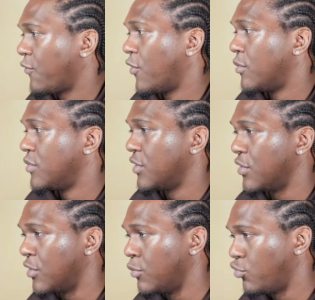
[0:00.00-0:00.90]
performed
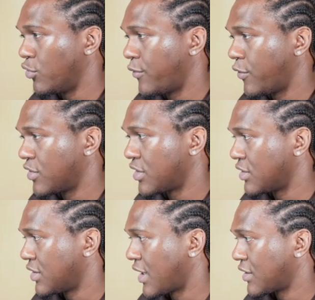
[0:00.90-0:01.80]
a brute force
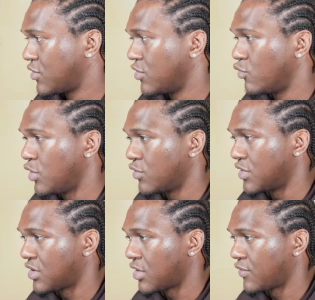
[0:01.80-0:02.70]
attack to the
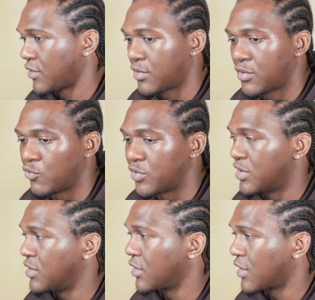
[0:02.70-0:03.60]
Windows server
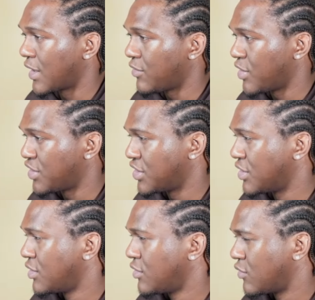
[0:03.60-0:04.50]
with the Kali
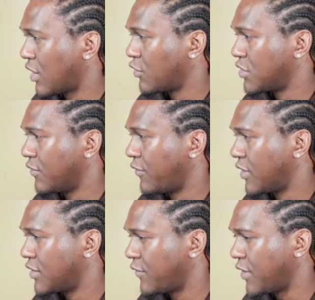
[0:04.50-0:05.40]
machine. That was the
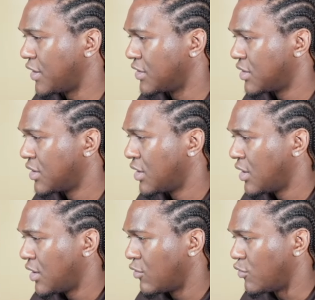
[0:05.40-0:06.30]
first phase.
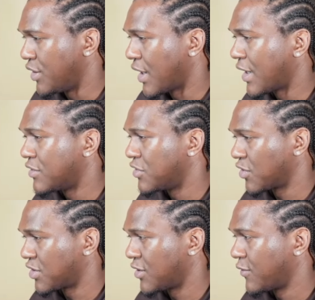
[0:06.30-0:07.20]
We had a
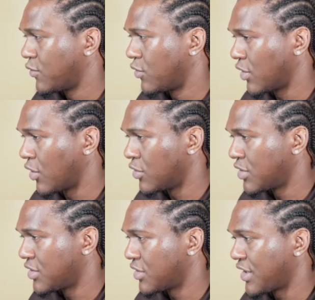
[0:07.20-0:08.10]
successful
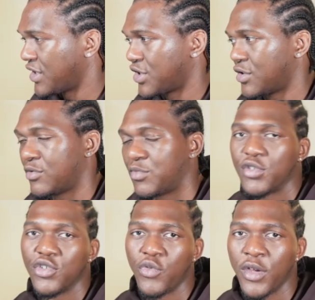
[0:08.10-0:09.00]
authentication
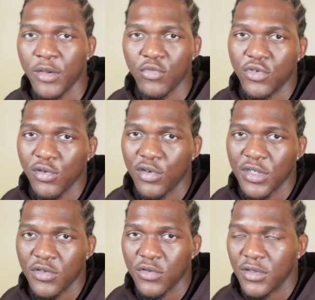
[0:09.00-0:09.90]
because we were able to
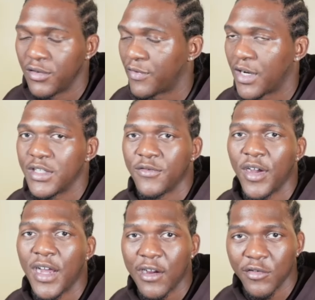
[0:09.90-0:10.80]
log into the device
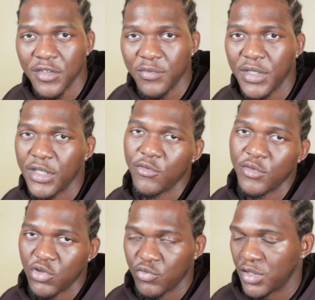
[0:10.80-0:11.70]
via RDP,
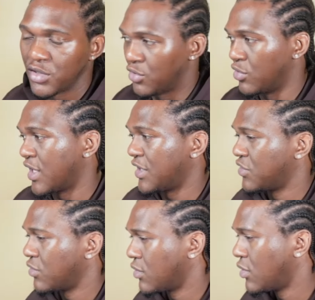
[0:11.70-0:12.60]
which you
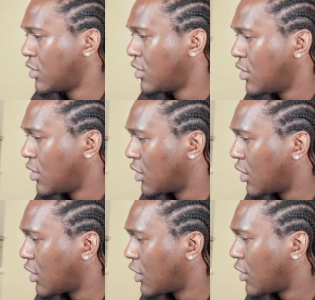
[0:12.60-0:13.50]
guys saw.
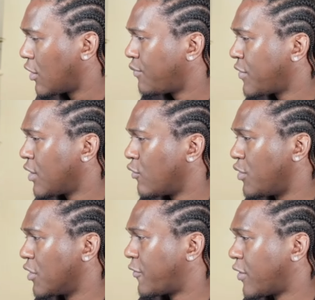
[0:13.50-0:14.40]
Uh,
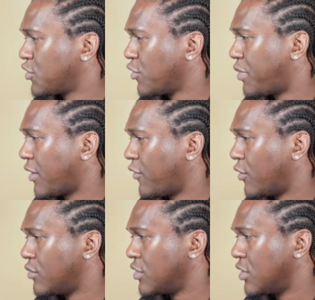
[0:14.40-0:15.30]
we have also
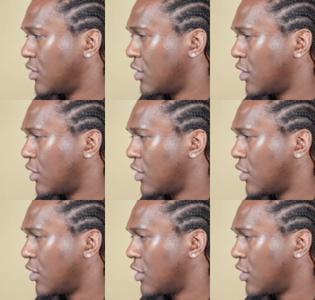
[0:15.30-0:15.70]
performed